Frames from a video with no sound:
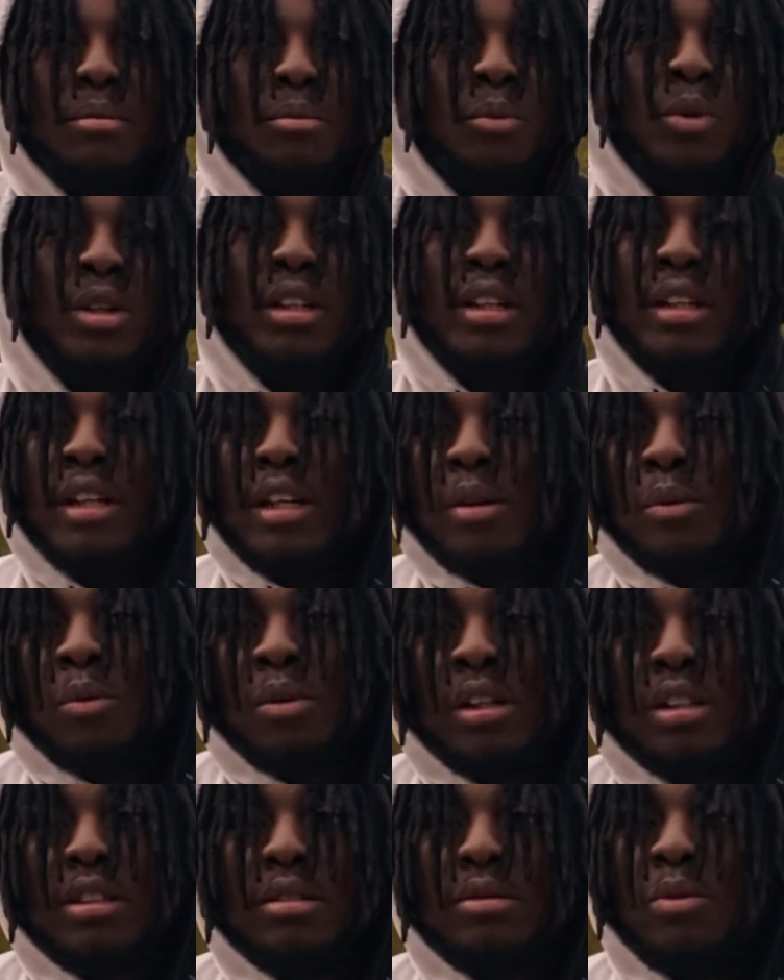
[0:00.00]
really
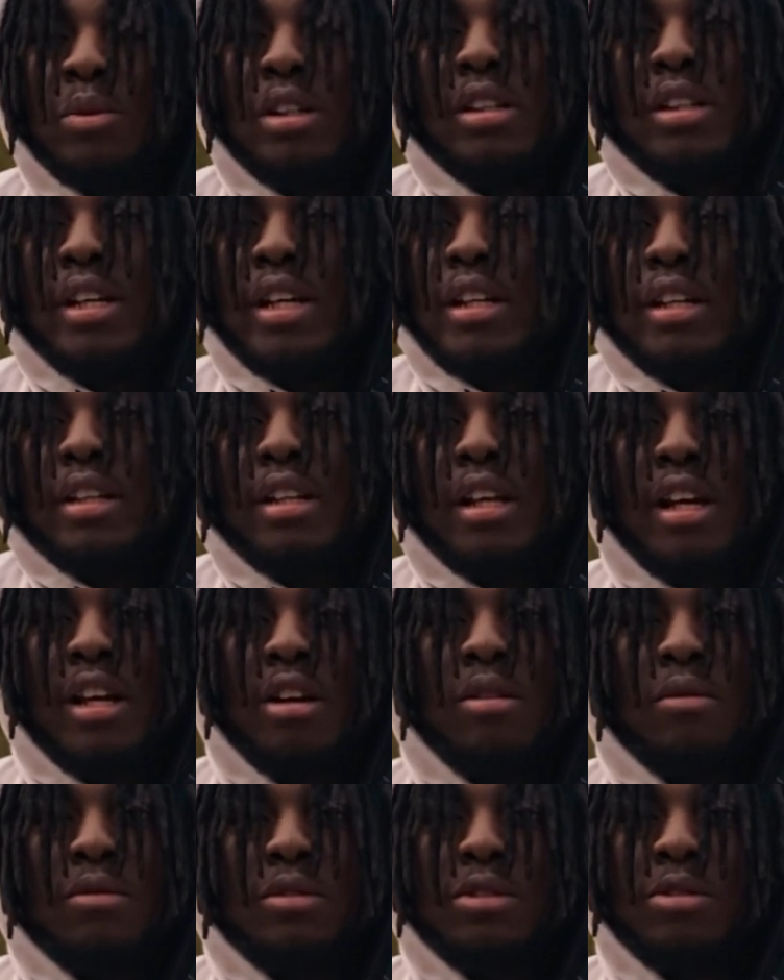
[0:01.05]
really anything
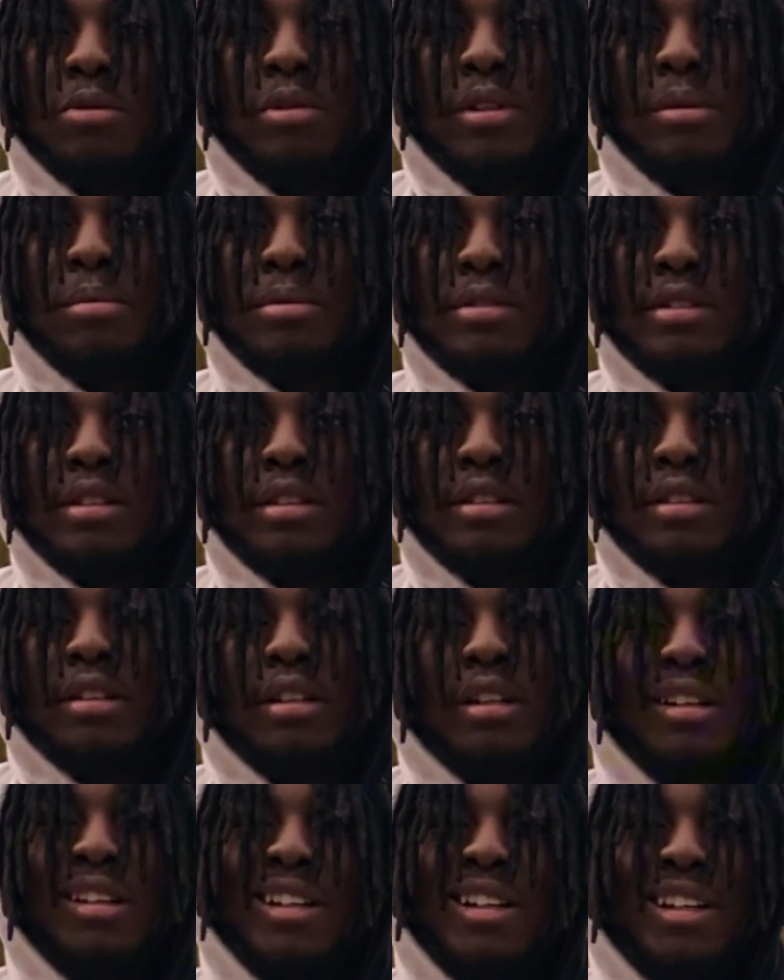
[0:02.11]
over
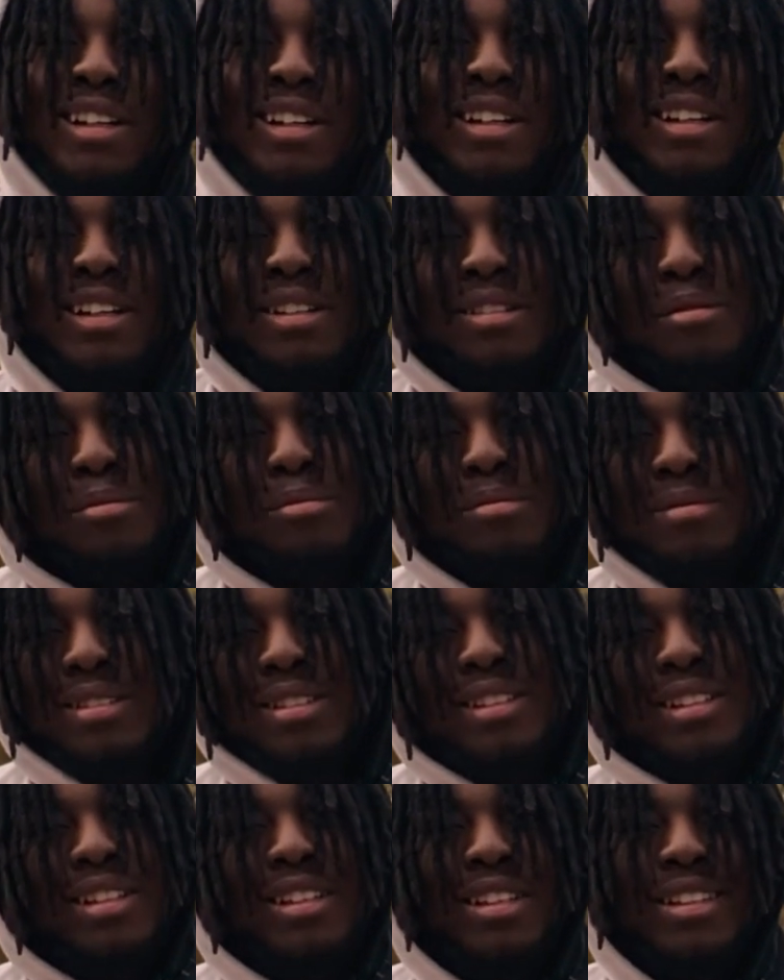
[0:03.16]

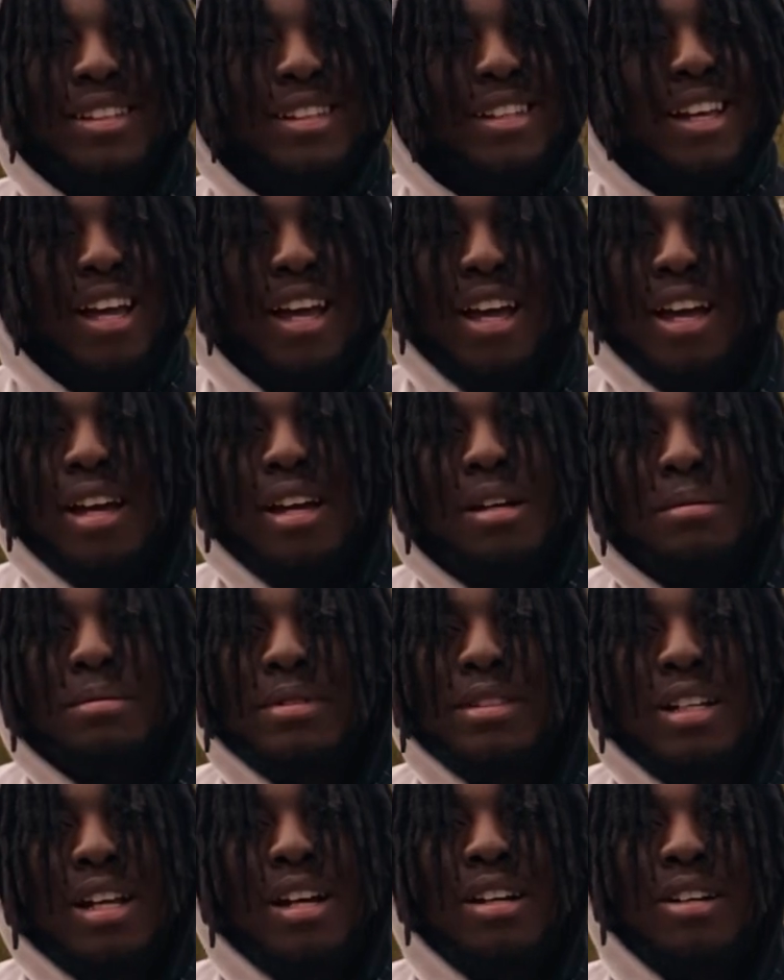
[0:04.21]
20%, your abs
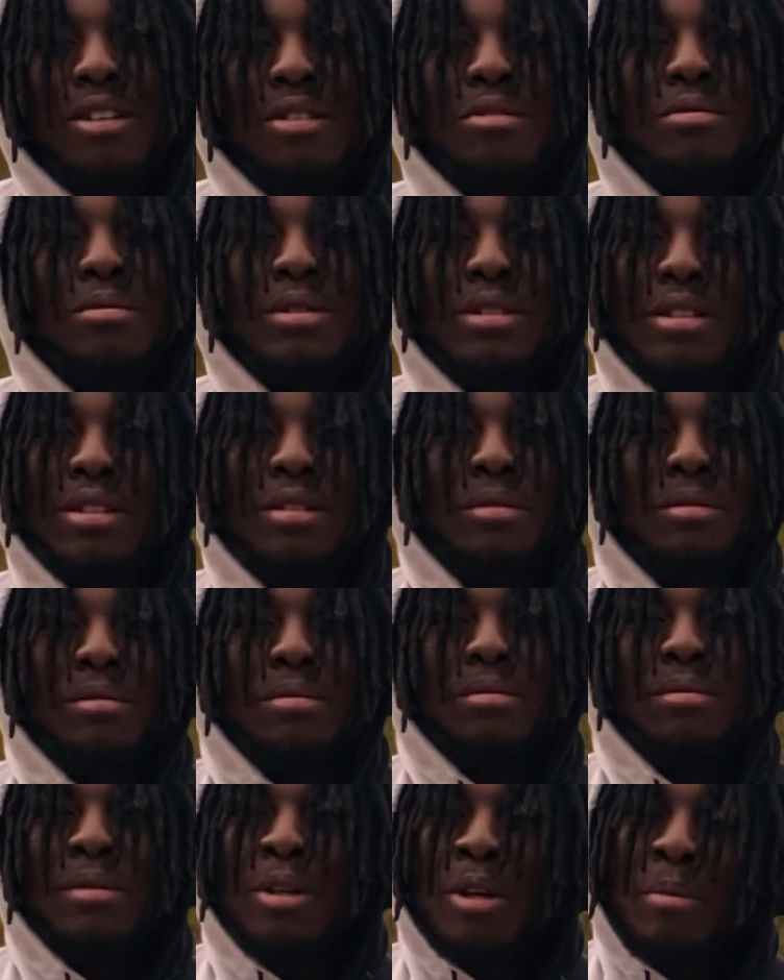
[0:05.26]
not gonna
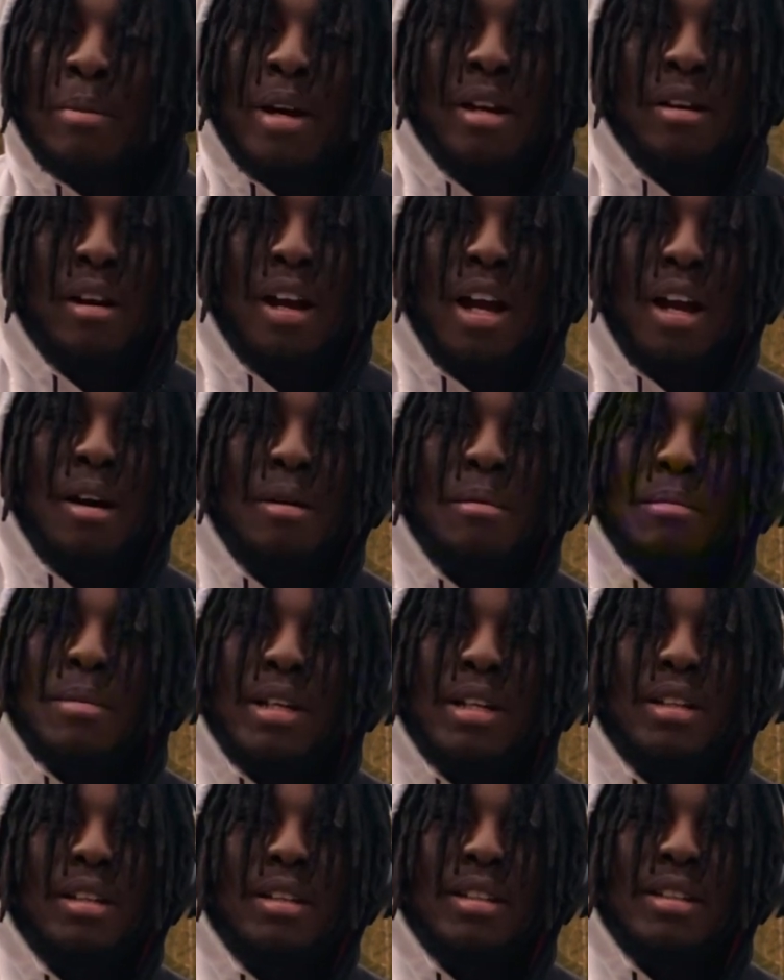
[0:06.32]
show. No matter how
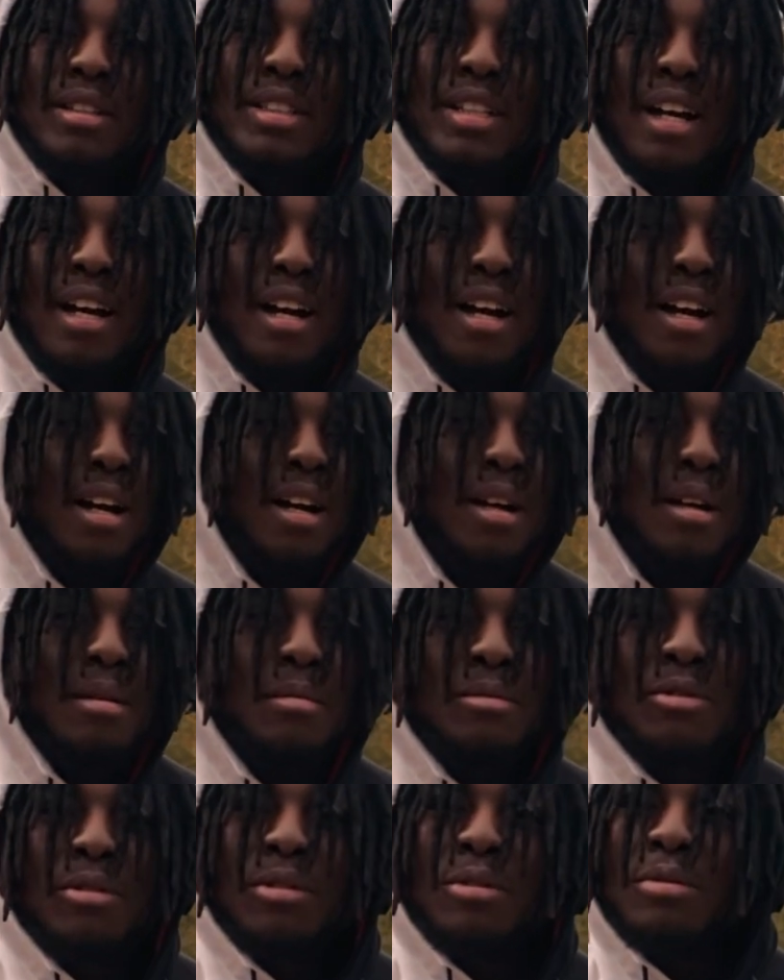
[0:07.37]
many
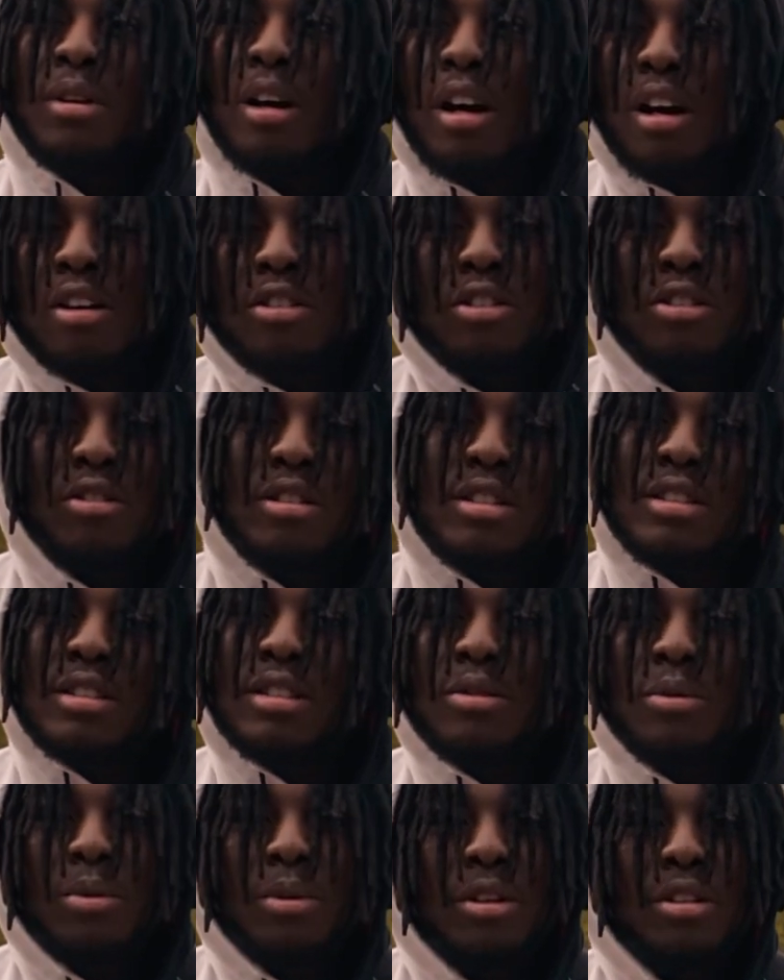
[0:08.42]
times you can do all the crunches in
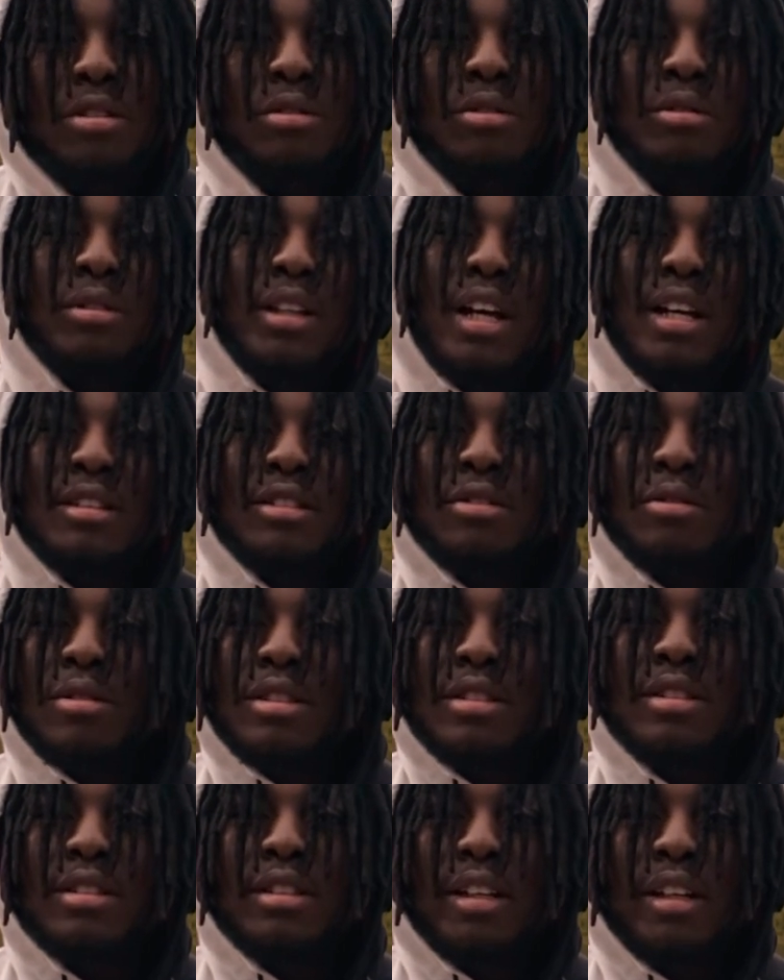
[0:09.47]
the world, you can do a thousand
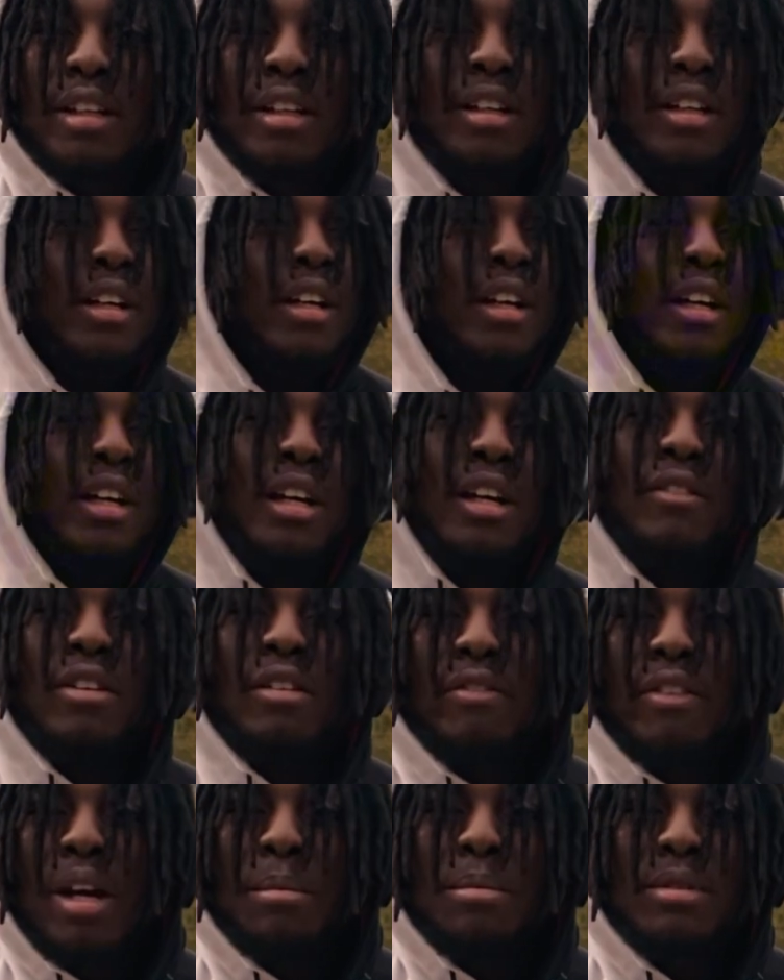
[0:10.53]
crunches a day. If your
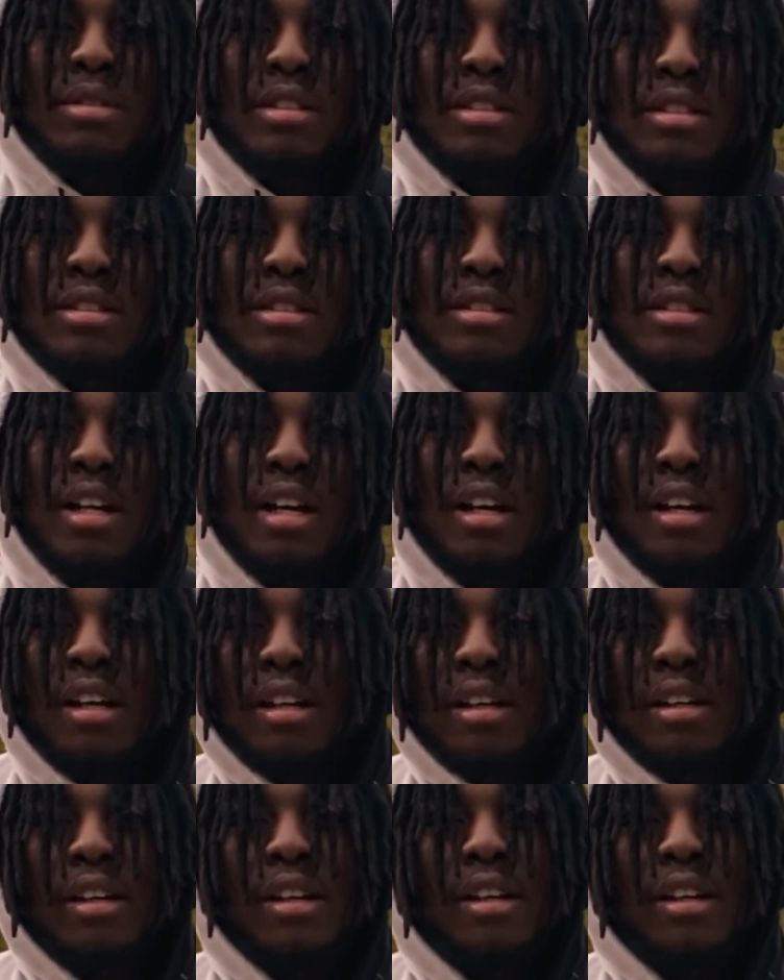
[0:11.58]
fat percentage is high,